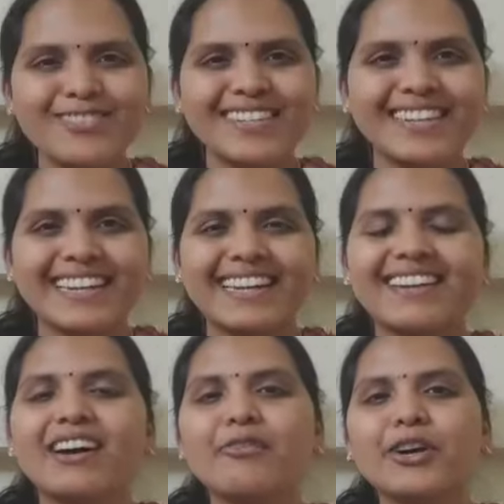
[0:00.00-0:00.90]

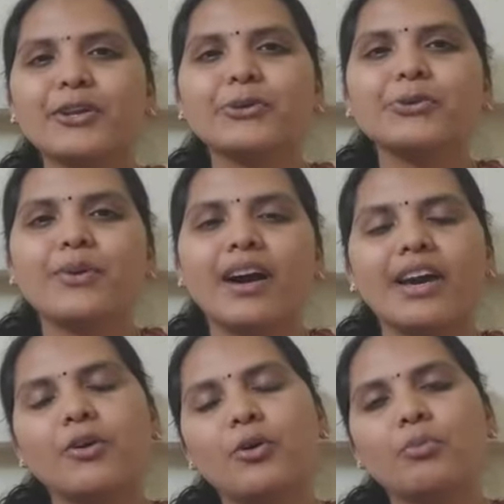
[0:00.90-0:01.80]
Children, how are you?
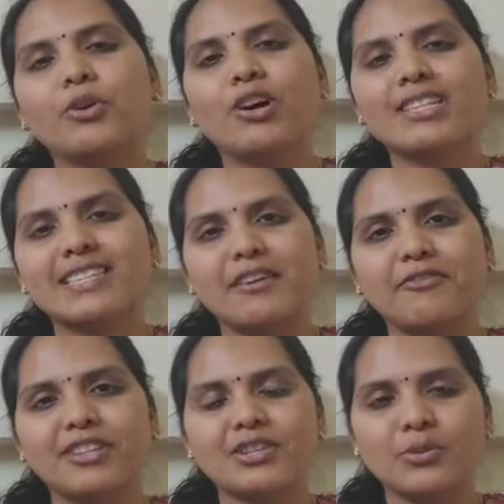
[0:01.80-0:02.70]
I hope you all
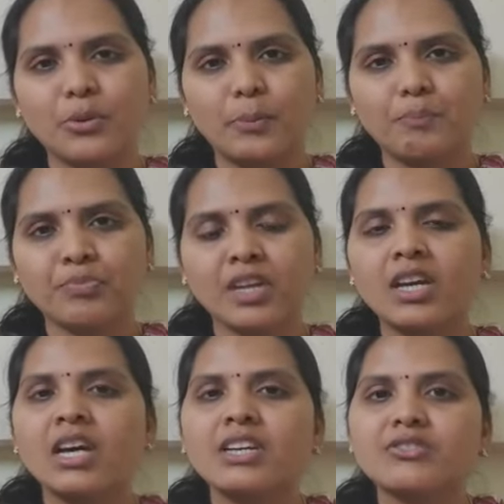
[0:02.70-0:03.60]
safe at home.
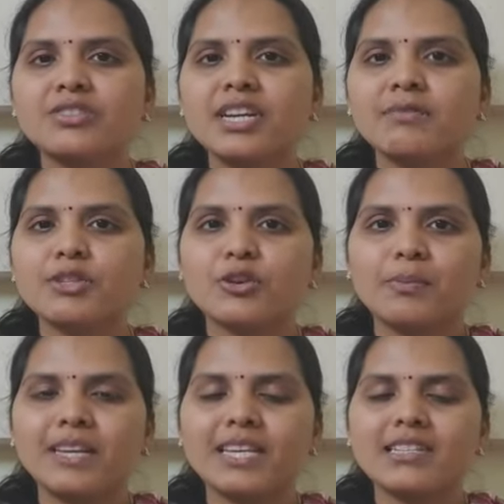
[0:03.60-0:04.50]
Today our
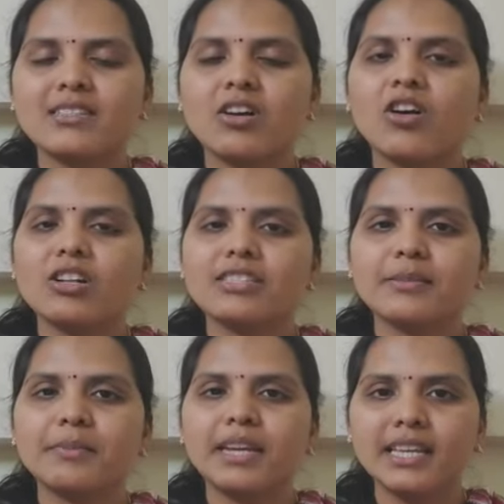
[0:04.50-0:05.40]
topic is
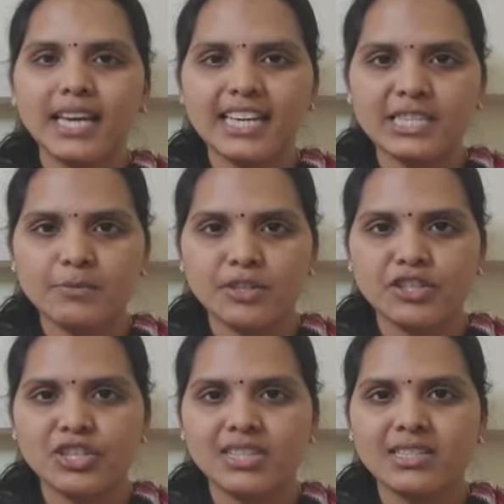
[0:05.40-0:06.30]
algebraic
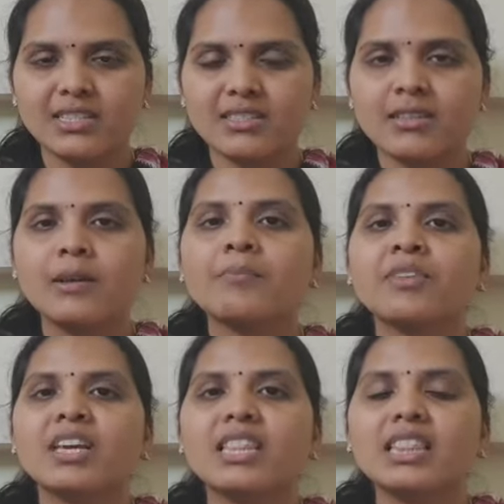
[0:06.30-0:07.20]
expressions.
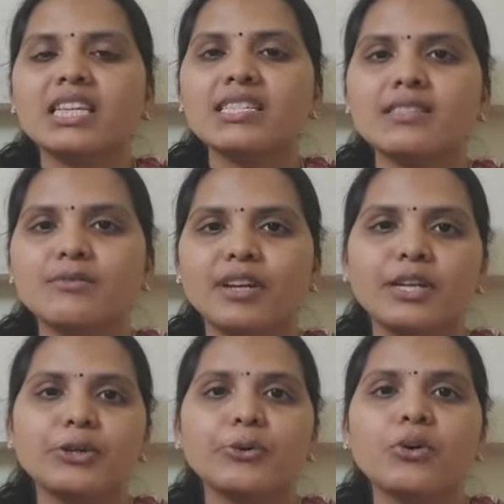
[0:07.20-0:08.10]
In this
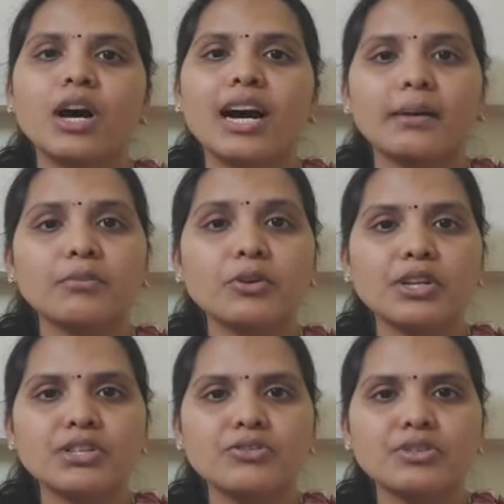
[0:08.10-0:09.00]
video, I'm
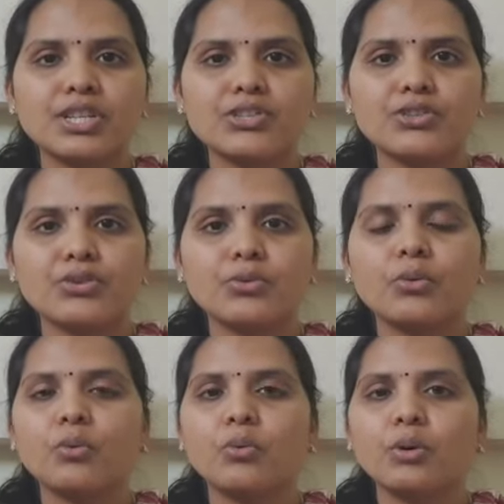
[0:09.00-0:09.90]
going to teach
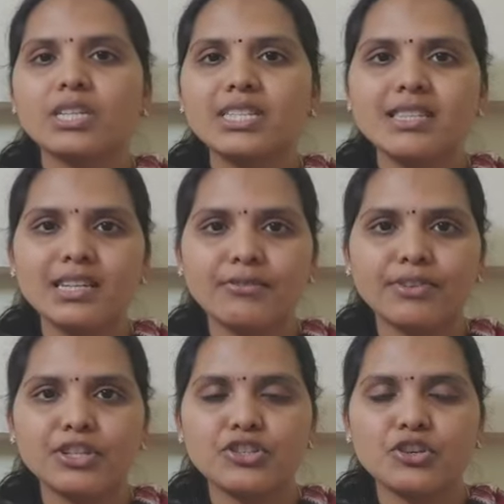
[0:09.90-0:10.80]
you what is the
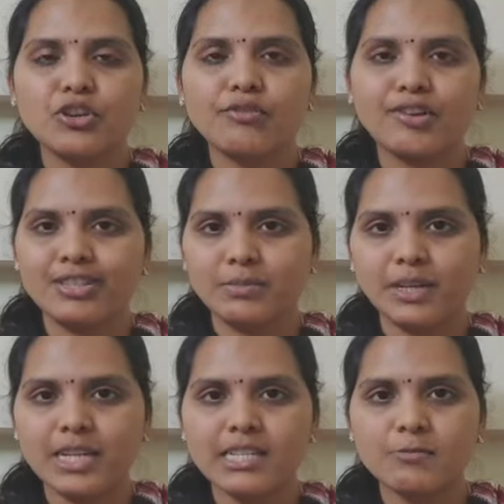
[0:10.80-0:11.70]
definition of
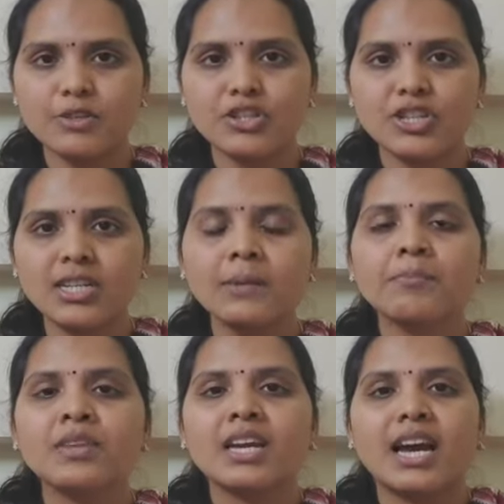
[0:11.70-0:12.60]
algebraic expression
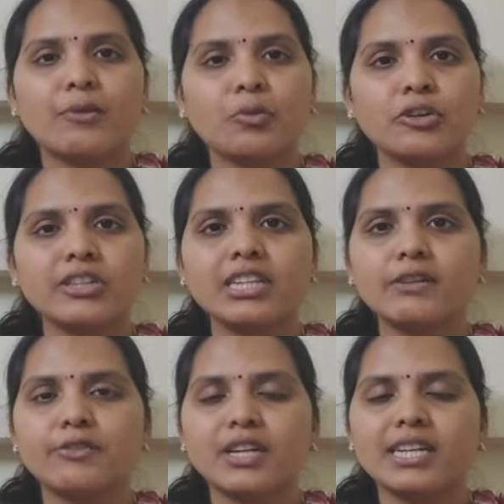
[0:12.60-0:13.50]
and what are the
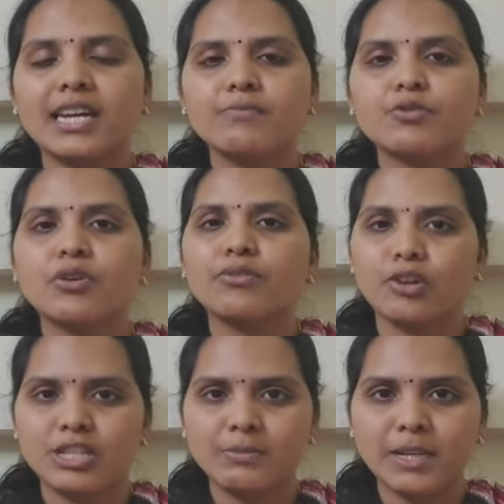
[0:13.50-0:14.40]
different types of
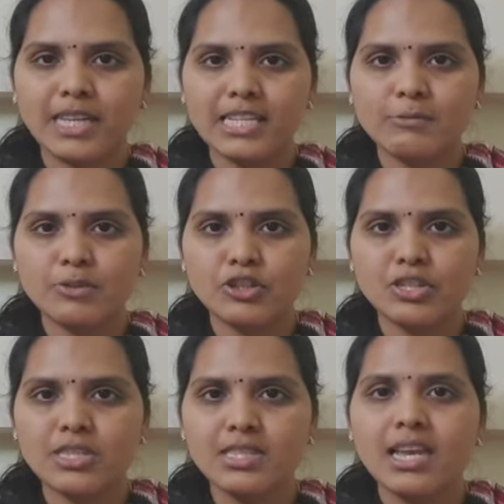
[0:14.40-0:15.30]
algebraic
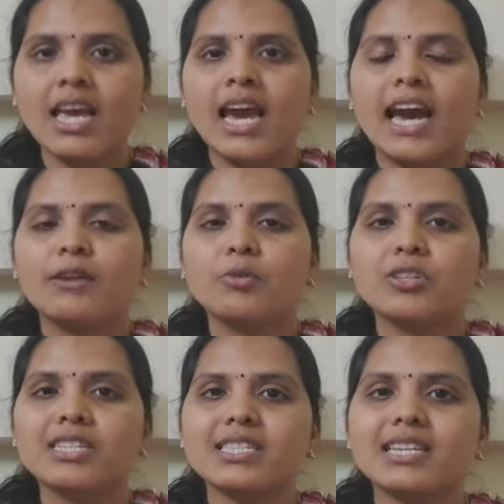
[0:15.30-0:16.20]
expressions and
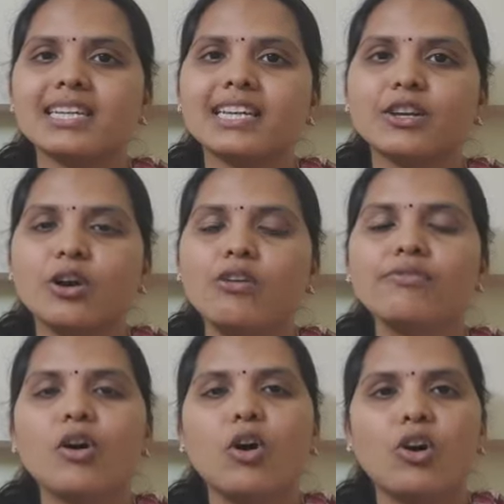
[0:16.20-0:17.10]
what is the degree
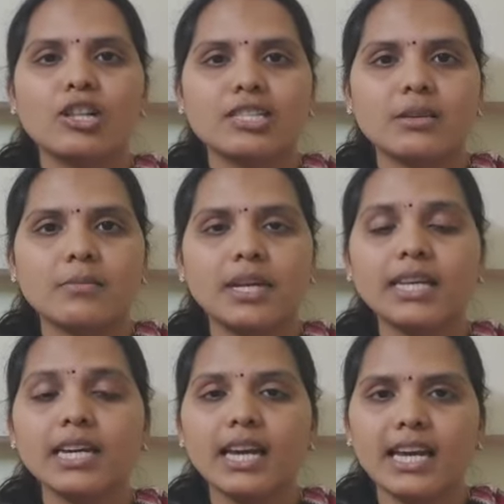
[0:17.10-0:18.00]
of
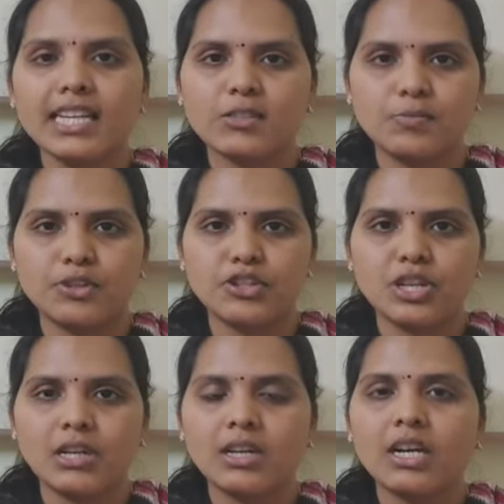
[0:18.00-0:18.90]
algebraic
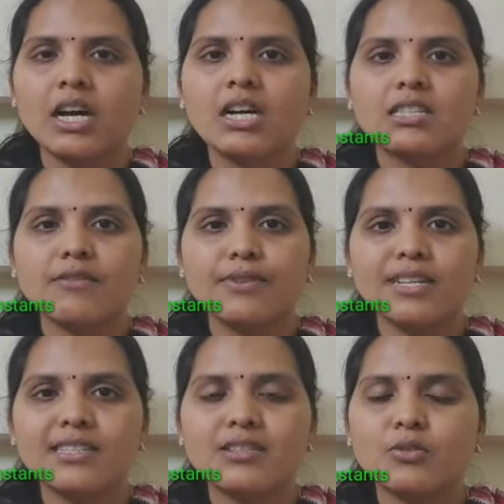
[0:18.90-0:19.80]
expression. So
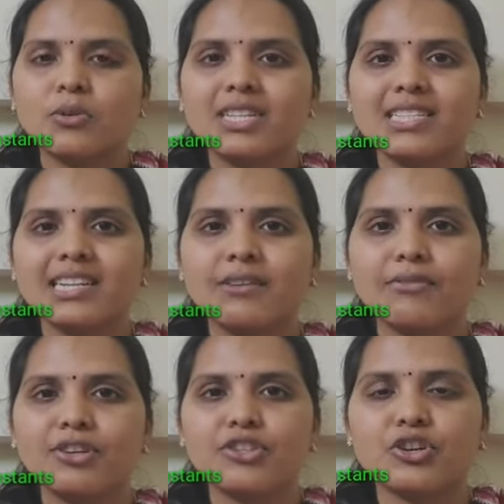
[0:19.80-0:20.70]
first, what is the
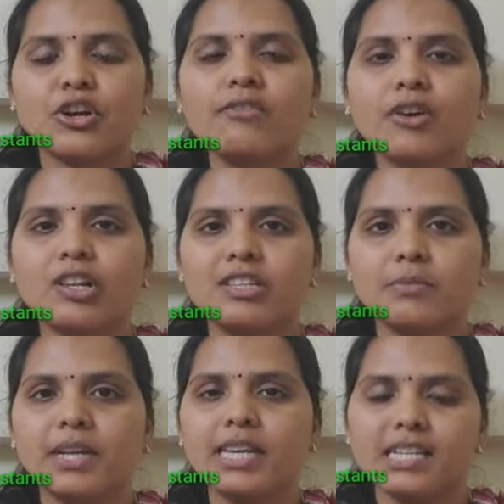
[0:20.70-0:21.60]
definition of
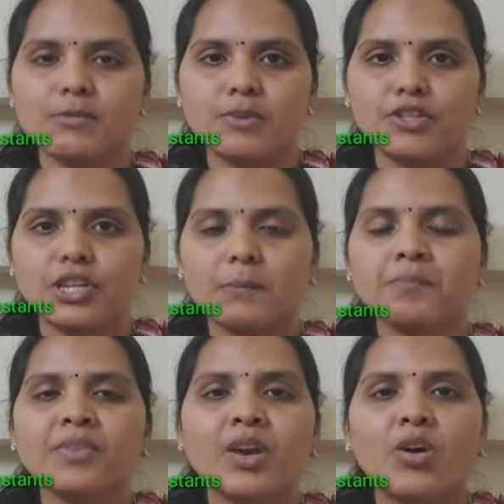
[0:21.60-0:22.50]
algebraic expression?
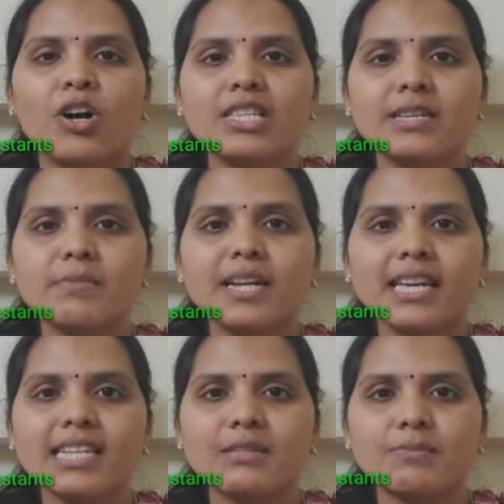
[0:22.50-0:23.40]

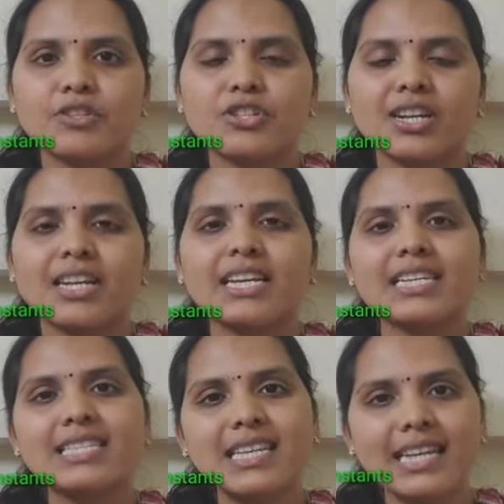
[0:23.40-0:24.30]
Algebraic expression
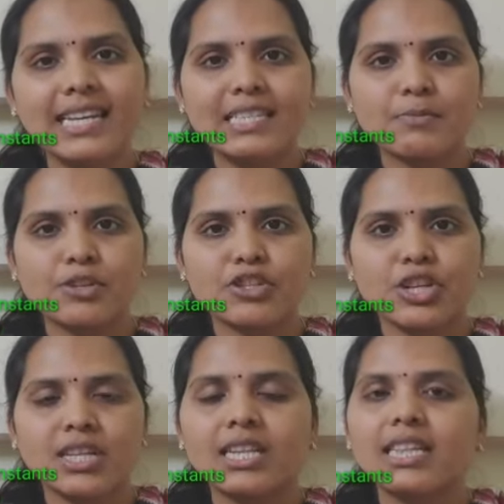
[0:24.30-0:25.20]
is an
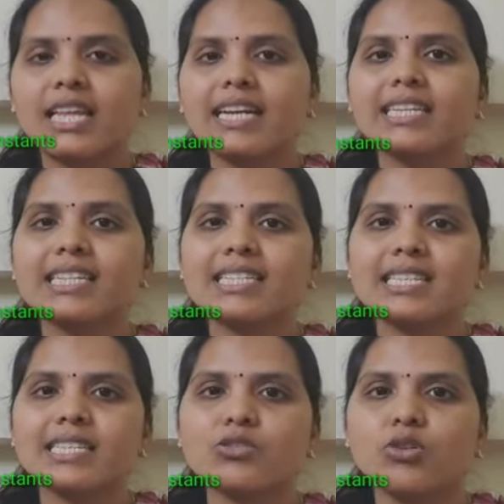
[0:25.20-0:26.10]
expression that
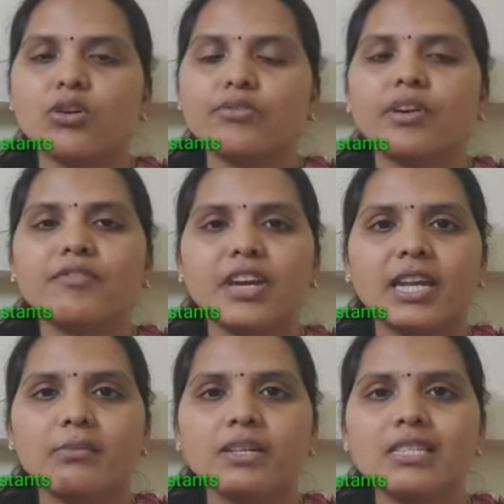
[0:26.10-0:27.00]
consists of
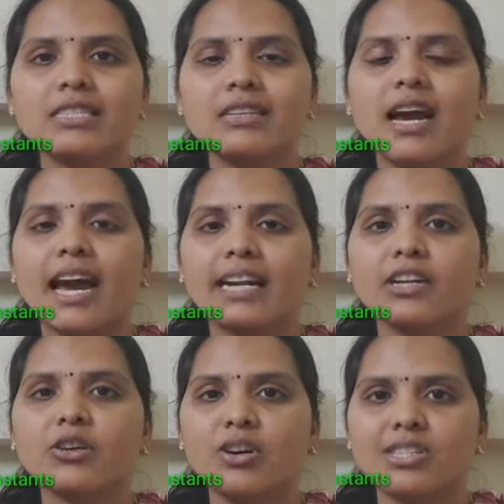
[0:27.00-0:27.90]
variables
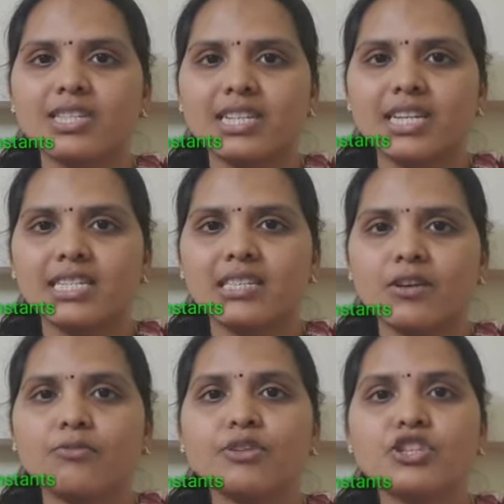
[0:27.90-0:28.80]
and constants
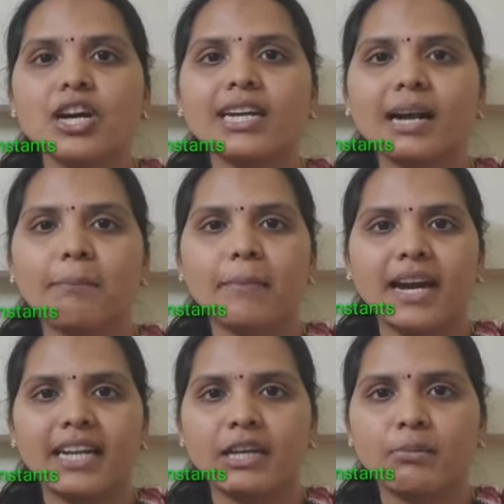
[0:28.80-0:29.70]
which are
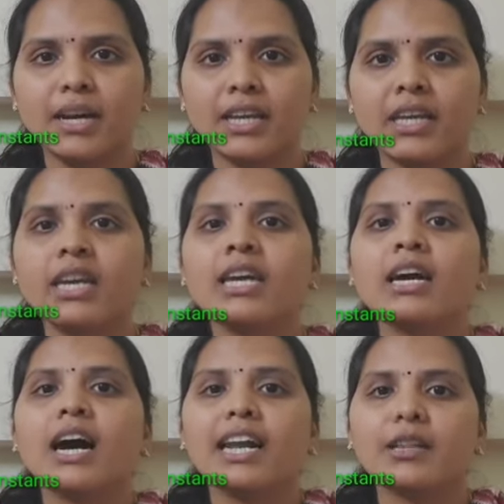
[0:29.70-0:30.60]
combined by
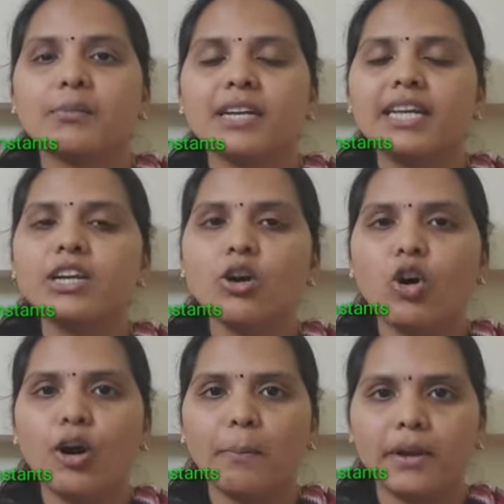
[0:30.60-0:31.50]
arithmetic
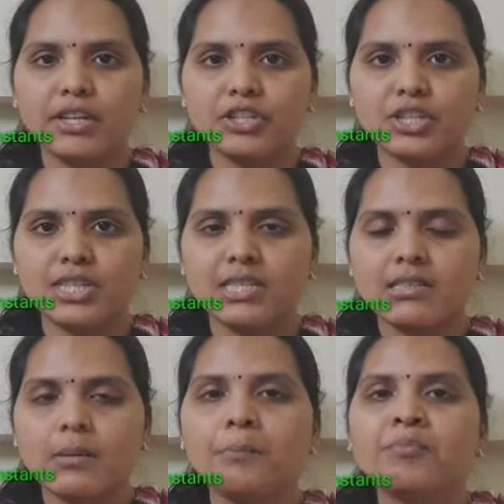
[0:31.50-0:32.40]

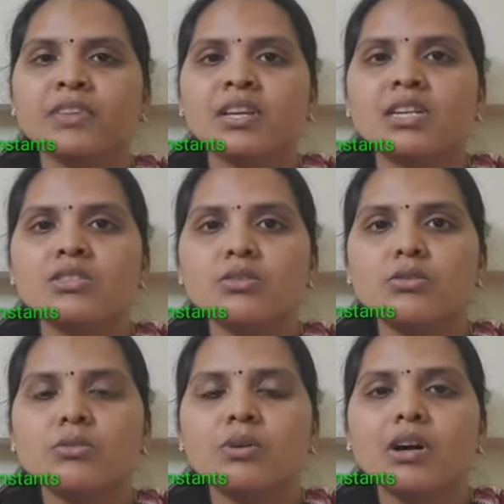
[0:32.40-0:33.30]
operations.
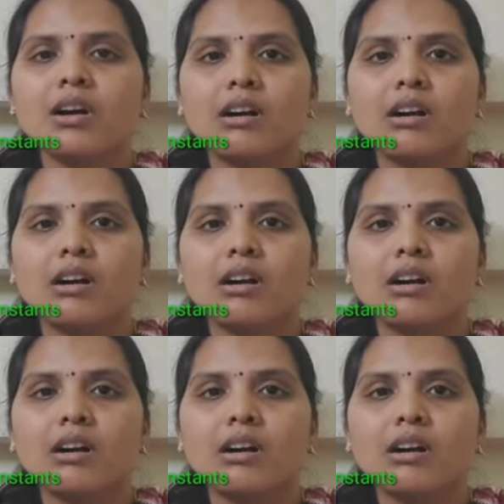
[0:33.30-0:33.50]
So,